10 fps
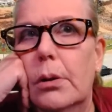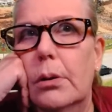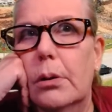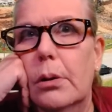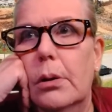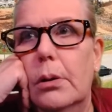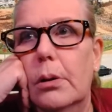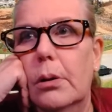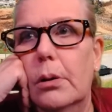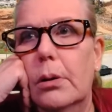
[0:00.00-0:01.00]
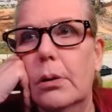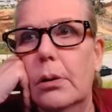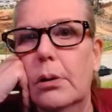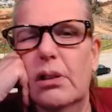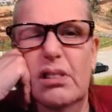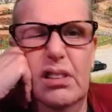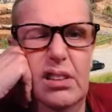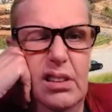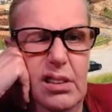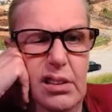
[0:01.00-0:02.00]
Uh,
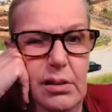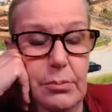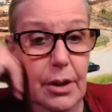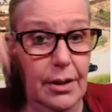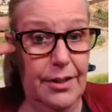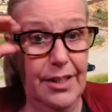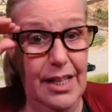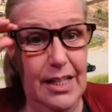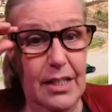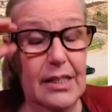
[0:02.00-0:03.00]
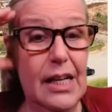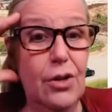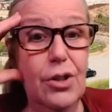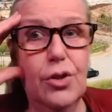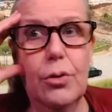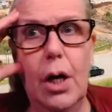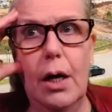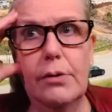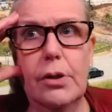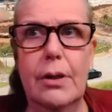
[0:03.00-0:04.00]
I'm trying to think because I couldn't
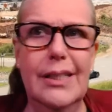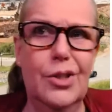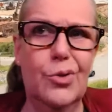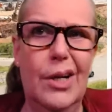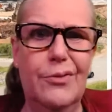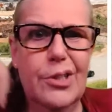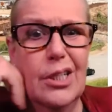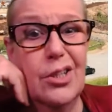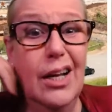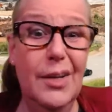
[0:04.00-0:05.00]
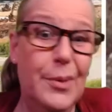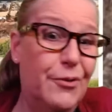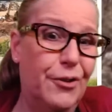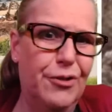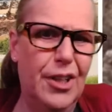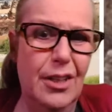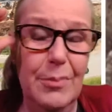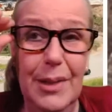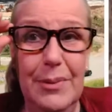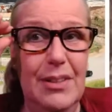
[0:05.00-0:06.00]
drive, so I didn't drive to his house. I had to be 15,
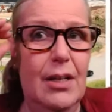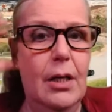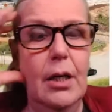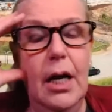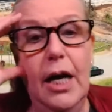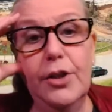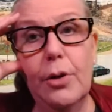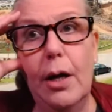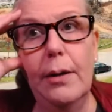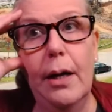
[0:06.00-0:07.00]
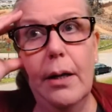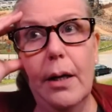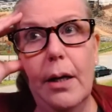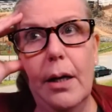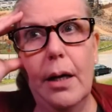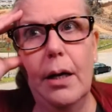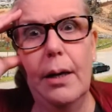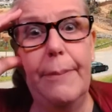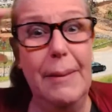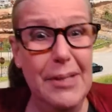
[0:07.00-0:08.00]
maybe a, a,
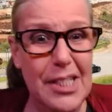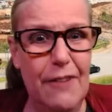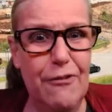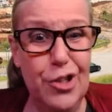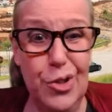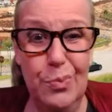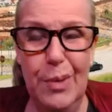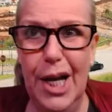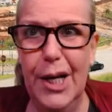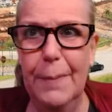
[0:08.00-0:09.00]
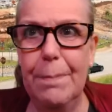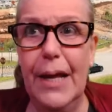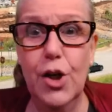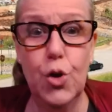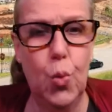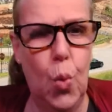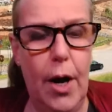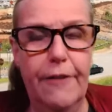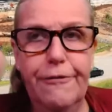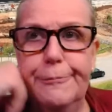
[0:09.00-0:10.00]
a for this man and his
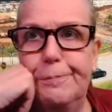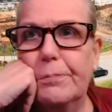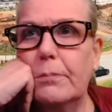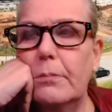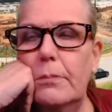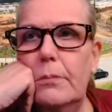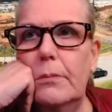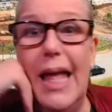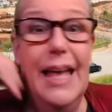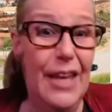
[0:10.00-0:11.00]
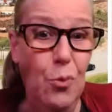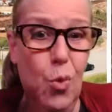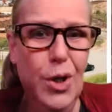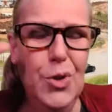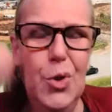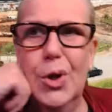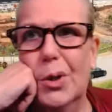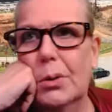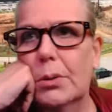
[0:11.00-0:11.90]
wife and their one daughter.